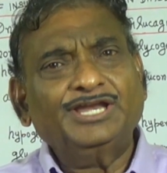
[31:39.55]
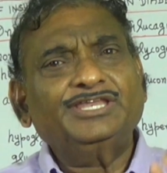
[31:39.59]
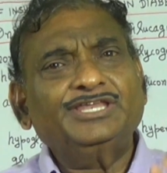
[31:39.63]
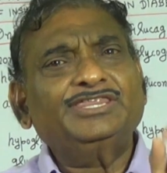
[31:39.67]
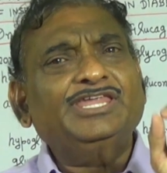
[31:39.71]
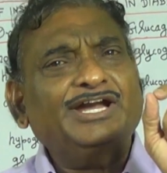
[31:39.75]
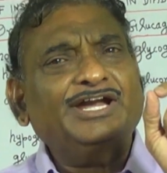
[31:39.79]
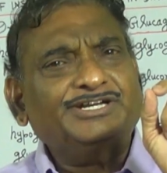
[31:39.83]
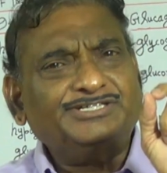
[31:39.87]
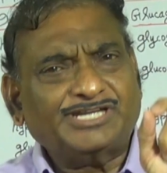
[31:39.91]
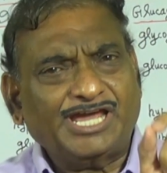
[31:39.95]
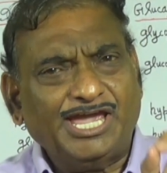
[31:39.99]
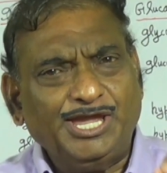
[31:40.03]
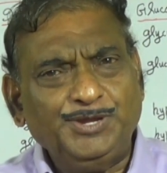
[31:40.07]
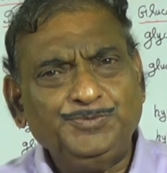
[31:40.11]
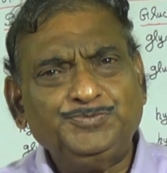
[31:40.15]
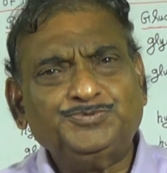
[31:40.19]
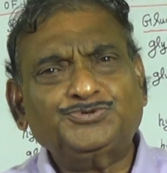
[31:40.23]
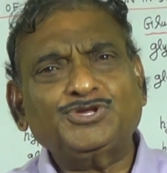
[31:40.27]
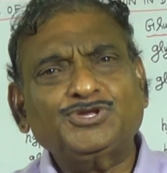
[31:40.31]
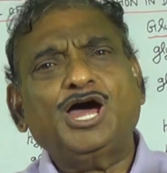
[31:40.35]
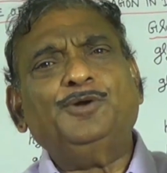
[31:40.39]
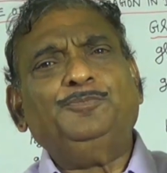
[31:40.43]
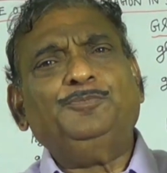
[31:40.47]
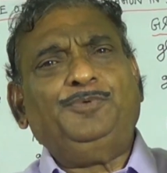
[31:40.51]
The
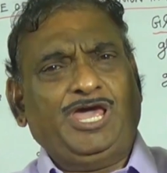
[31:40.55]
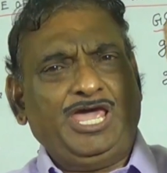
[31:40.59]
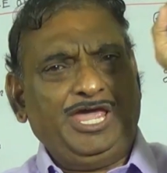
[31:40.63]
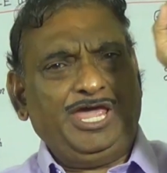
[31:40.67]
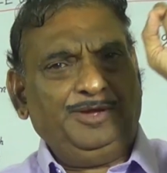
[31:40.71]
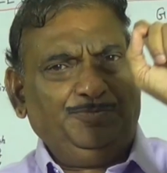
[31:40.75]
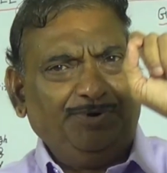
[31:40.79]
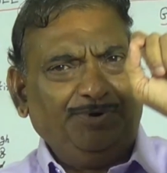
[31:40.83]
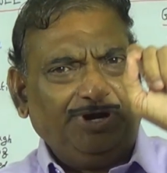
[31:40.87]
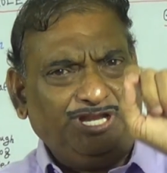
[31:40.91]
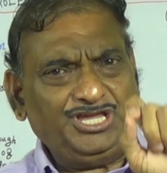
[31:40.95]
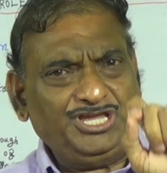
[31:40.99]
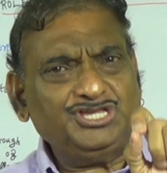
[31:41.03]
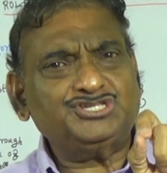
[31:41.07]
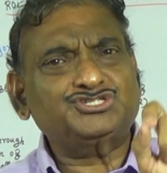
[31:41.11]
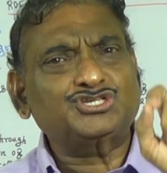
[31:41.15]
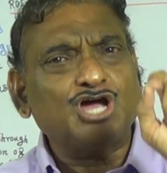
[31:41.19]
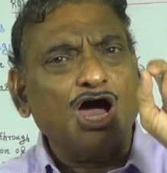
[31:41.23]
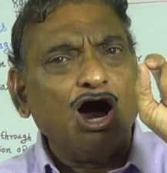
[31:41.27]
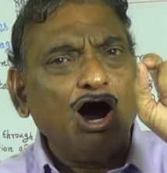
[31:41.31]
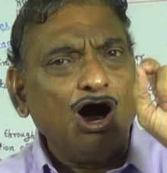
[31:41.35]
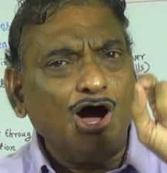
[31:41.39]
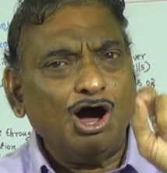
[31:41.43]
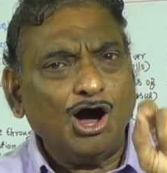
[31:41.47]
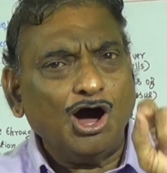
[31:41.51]
types of diabetes
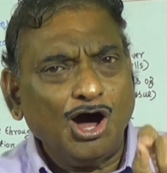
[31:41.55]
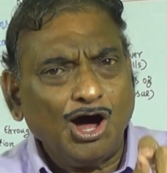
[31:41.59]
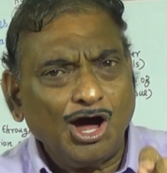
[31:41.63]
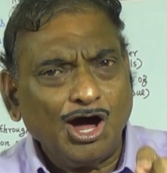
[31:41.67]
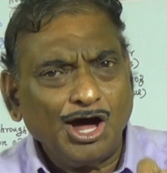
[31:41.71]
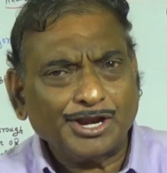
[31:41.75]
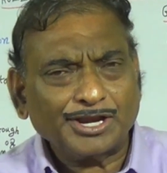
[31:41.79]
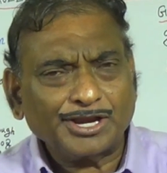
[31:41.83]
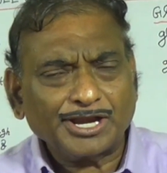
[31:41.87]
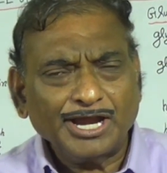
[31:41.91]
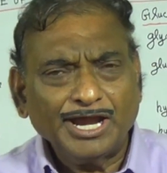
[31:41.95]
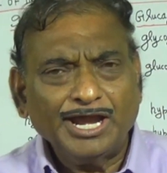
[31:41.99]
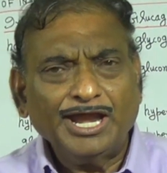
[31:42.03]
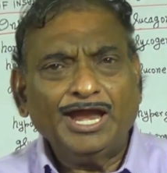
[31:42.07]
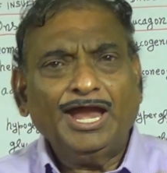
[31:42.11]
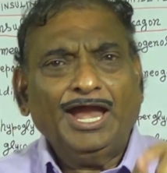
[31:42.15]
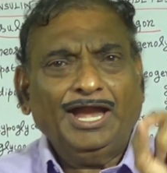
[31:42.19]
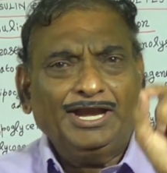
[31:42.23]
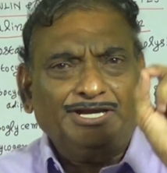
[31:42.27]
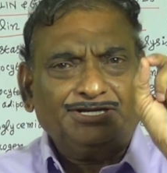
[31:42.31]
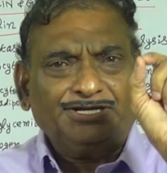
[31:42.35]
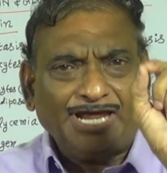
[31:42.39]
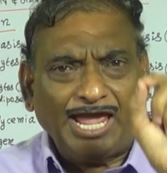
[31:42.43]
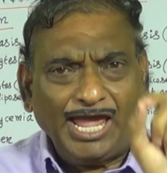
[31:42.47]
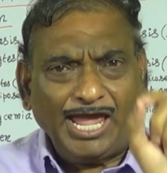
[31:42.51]
are
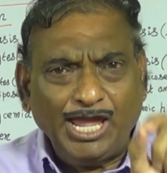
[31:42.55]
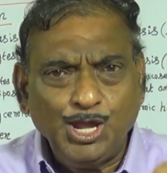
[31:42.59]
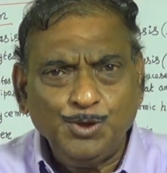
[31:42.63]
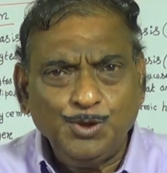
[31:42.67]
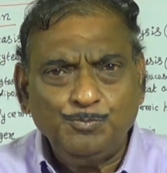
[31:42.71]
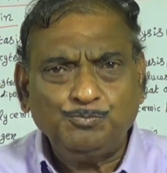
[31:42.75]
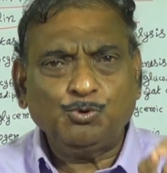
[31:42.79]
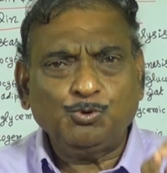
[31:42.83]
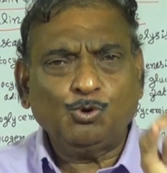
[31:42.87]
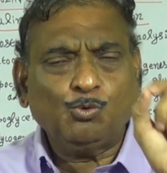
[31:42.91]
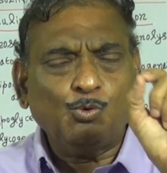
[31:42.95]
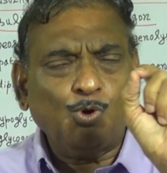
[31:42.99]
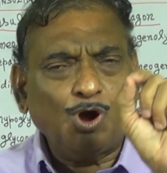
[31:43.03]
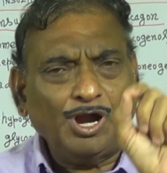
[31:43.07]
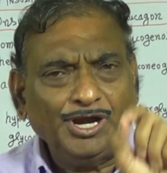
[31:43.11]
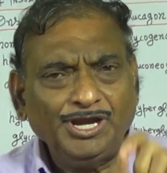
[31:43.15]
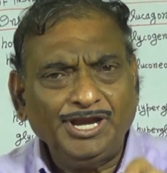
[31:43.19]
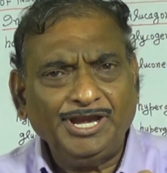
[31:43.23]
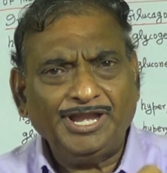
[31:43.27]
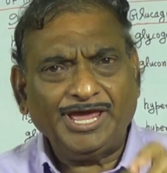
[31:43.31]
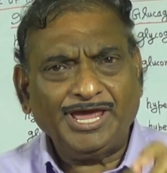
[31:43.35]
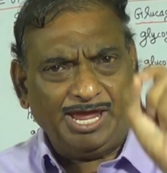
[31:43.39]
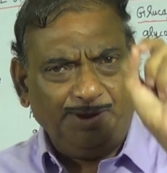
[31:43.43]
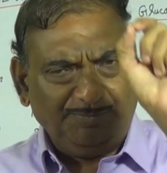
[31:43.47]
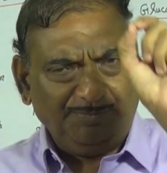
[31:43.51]
type
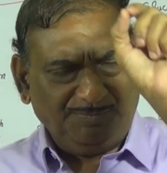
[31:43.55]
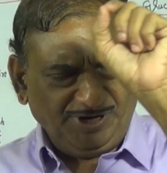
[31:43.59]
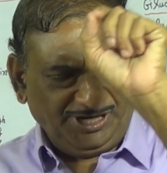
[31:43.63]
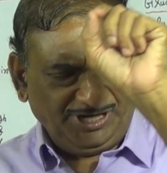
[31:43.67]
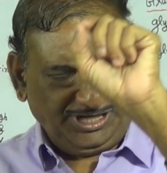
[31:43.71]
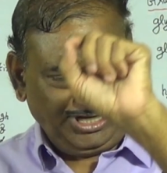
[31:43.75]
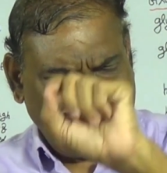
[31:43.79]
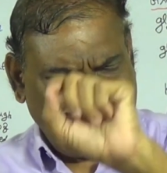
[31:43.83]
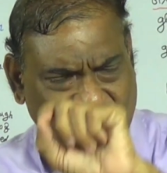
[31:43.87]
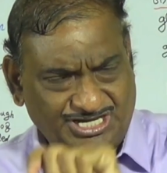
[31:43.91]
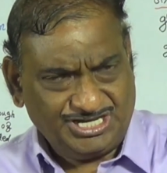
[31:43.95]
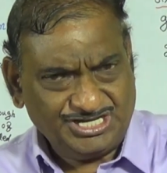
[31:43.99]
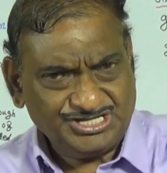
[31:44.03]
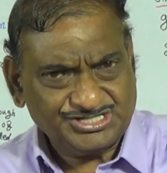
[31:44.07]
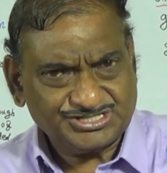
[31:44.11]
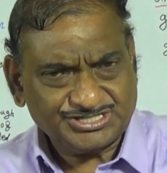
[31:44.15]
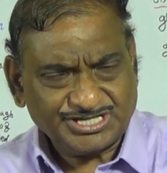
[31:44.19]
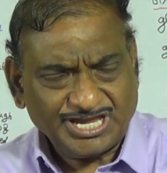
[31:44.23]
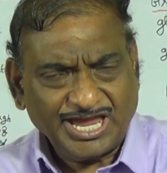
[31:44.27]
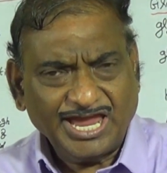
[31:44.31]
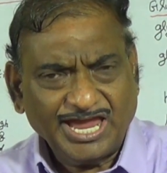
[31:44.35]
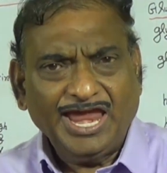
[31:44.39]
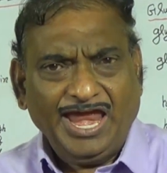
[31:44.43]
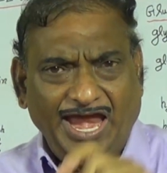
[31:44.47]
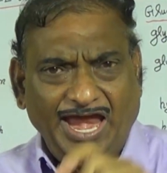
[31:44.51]
1
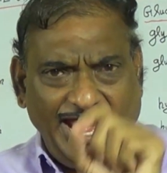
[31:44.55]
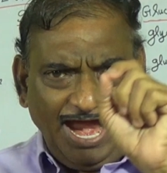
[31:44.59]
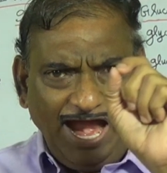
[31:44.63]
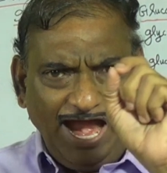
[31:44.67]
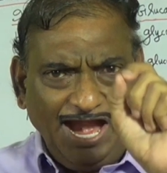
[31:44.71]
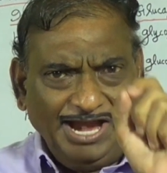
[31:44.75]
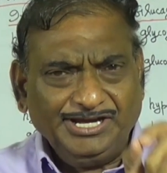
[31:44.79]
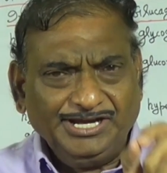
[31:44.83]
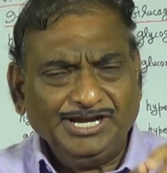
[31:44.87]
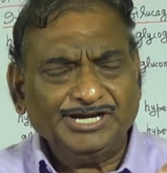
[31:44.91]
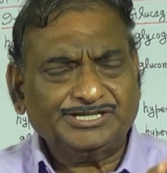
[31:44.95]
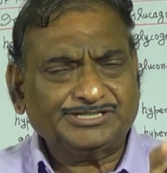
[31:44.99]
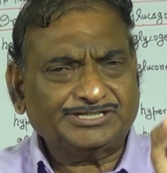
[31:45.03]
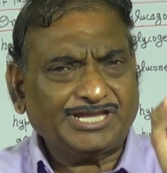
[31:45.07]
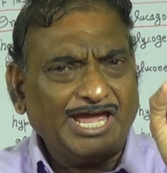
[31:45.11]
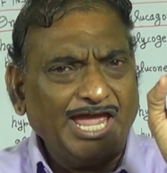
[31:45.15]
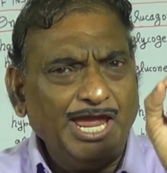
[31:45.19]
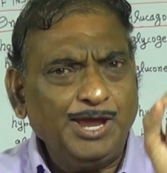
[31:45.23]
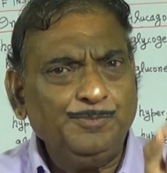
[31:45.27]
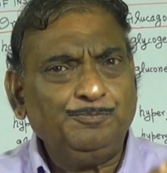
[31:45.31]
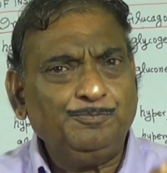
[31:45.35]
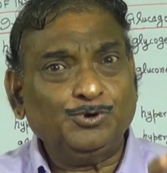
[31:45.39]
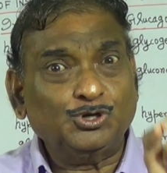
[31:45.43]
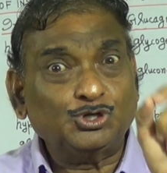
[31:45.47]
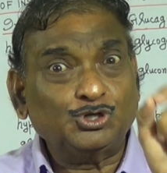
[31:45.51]
diabetes and
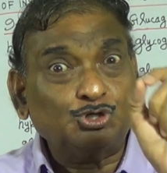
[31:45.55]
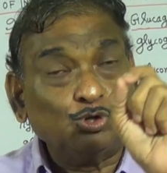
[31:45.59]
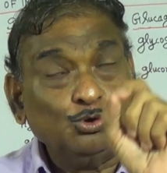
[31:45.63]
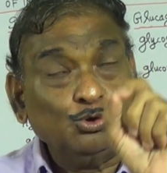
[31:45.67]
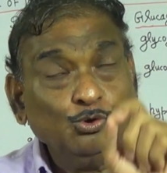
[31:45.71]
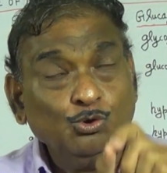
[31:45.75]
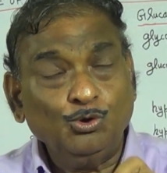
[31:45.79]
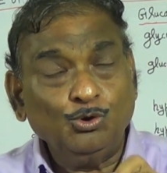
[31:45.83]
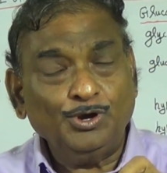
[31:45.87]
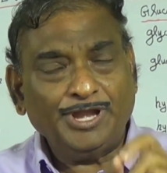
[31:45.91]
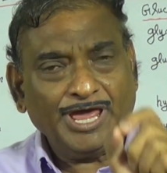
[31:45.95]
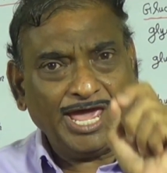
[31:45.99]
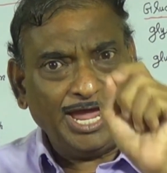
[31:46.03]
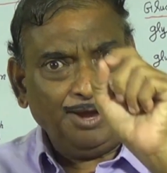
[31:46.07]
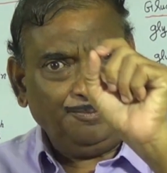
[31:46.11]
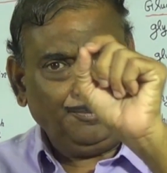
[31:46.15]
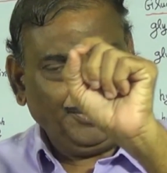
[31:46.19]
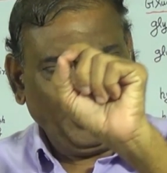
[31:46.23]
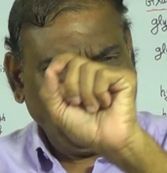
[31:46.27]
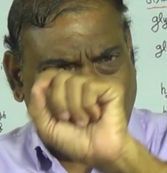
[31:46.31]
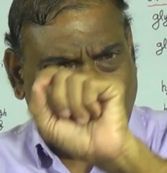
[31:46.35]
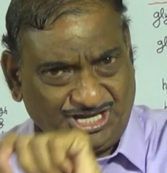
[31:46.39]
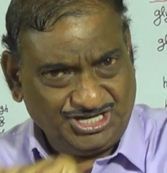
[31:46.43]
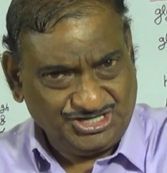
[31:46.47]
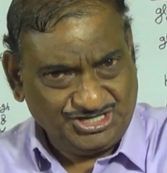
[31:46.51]
type 2
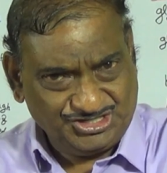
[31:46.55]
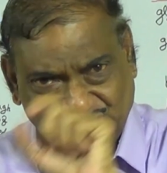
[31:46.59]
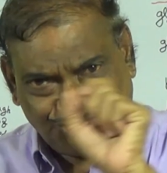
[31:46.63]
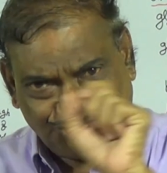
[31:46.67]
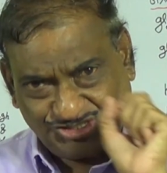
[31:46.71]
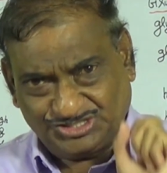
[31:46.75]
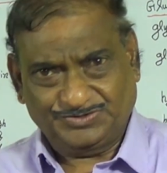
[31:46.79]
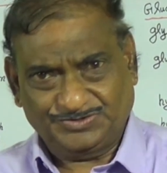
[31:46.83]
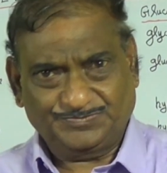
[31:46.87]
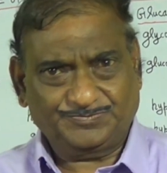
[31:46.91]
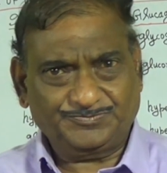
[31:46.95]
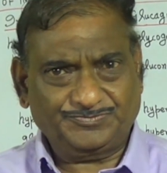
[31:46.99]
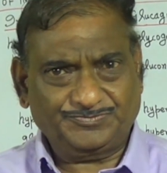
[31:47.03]
diabetes.